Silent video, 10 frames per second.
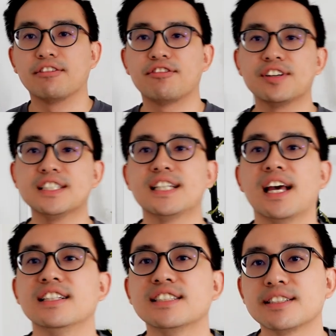The
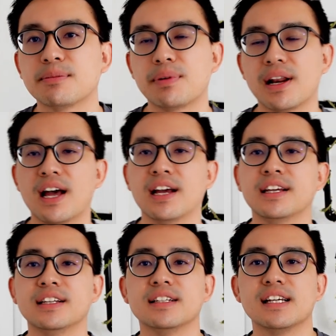Firsthand
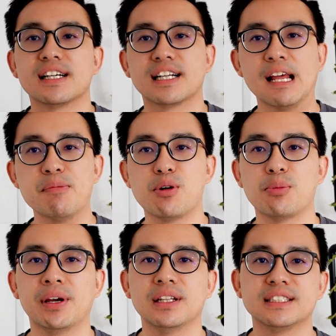Supply Clay
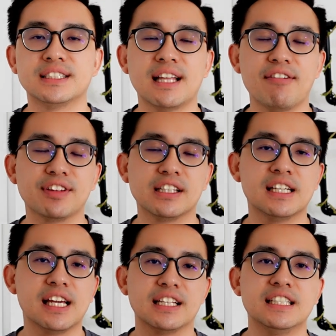Pomade is
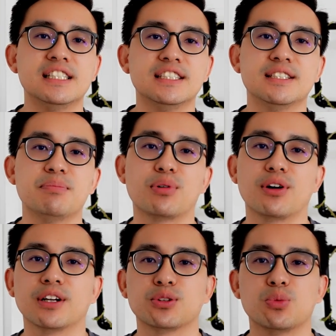definitely an easy
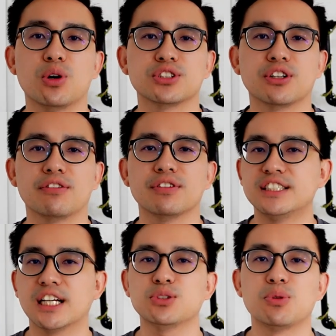product to wash off.
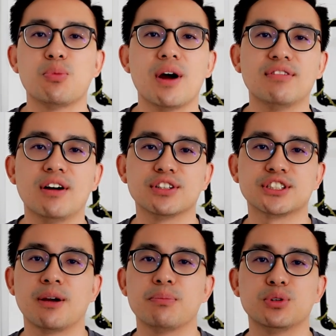Just with one round of
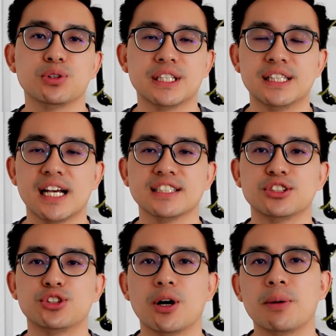shampoo, it does
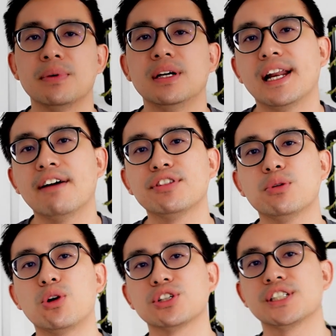the job. And
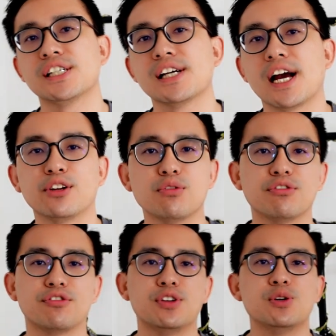after washing, I don't
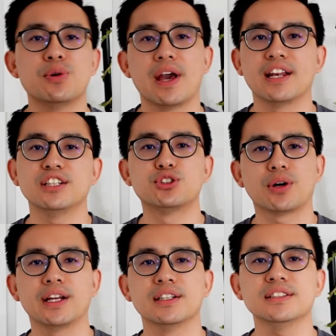feel any
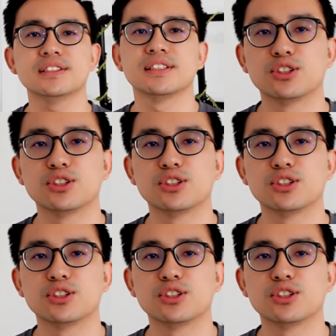dryness.